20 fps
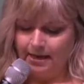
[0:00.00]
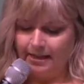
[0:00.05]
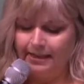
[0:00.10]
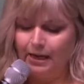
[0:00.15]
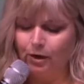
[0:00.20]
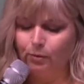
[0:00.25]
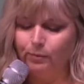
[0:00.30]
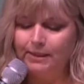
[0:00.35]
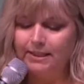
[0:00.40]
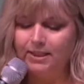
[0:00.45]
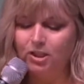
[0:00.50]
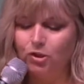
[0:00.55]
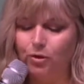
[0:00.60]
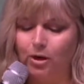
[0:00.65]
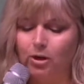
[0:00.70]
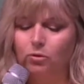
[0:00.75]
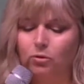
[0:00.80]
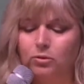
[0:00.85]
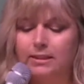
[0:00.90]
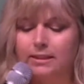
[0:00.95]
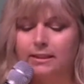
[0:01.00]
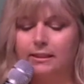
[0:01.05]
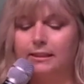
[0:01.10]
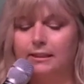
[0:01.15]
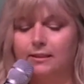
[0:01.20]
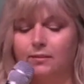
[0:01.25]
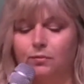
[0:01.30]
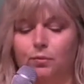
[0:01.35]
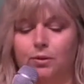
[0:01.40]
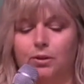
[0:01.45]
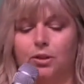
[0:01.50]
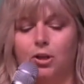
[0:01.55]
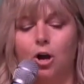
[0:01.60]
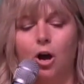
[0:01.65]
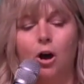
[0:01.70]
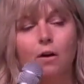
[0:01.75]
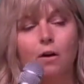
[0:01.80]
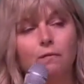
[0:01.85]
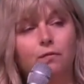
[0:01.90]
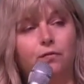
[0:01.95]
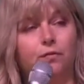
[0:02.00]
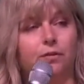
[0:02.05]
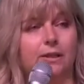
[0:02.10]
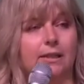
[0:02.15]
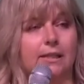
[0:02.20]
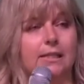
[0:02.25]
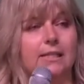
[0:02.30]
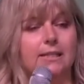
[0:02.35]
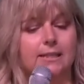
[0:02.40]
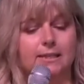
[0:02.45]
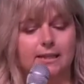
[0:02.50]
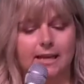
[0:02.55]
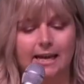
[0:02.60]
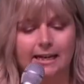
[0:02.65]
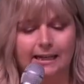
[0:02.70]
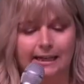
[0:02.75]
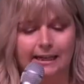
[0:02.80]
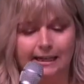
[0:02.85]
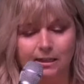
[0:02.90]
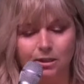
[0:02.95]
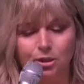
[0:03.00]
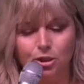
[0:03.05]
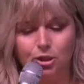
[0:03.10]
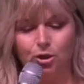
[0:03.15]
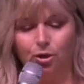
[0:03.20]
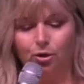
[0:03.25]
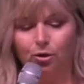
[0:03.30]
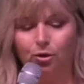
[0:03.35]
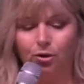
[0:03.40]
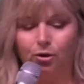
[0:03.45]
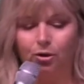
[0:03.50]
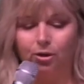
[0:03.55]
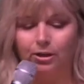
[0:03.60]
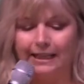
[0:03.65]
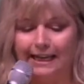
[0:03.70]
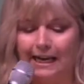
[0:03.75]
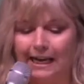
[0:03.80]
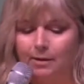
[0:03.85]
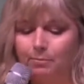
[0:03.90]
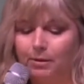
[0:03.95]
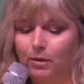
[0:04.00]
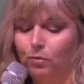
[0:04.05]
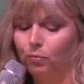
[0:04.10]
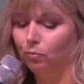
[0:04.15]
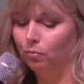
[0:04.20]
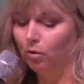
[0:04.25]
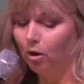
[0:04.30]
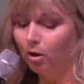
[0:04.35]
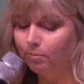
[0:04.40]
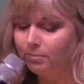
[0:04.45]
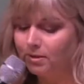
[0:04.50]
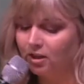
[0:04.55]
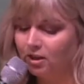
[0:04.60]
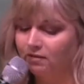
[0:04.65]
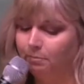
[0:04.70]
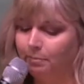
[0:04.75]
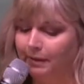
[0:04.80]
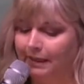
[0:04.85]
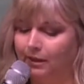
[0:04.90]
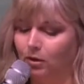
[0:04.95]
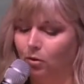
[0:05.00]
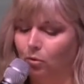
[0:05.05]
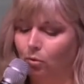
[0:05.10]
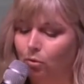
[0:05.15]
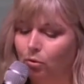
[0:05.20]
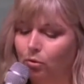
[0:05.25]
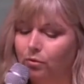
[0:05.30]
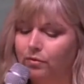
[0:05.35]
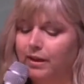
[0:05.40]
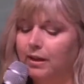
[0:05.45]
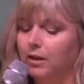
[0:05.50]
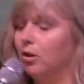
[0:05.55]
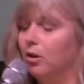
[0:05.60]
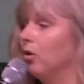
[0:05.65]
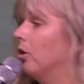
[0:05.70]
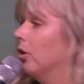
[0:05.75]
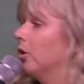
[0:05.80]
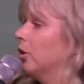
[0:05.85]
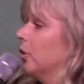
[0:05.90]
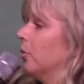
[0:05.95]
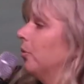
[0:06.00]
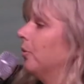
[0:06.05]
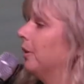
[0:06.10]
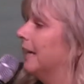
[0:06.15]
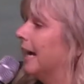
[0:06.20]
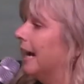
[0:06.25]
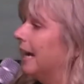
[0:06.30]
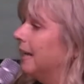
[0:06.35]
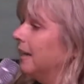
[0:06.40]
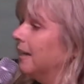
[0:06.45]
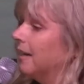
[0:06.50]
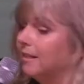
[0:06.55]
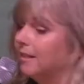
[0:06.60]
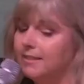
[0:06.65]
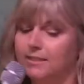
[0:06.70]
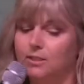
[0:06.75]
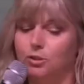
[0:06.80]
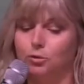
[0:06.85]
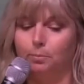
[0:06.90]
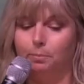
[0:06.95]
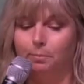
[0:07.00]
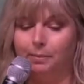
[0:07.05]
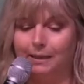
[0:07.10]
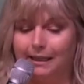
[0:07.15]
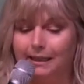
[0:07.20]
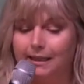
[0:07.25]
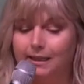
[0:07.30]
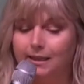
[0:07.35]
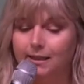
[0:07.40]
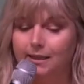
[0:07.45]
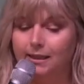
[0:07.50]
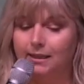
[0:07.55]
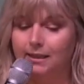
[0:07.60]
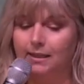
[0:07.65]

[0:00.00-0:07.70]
That we struggle to live with confidence, and in turn can be robbed of being all that God created us to be